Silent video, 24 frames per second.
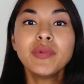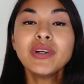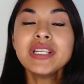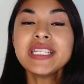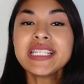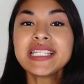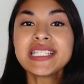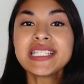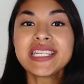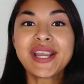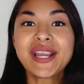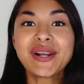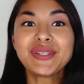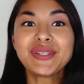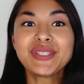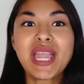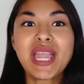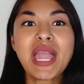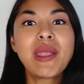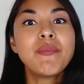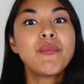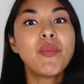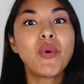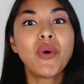more detailed,
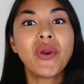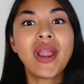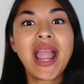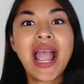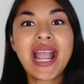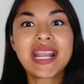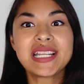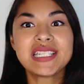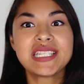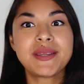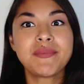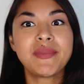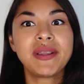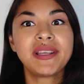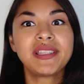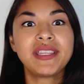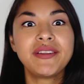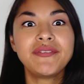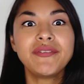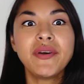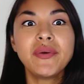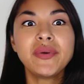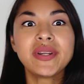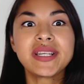and more
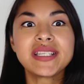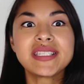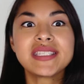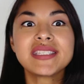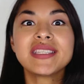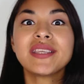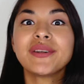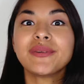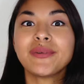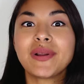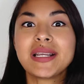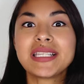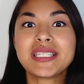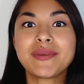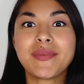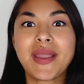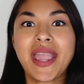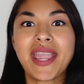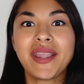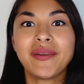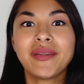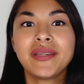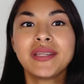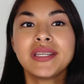academically focused than a
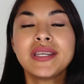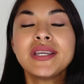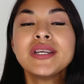resume.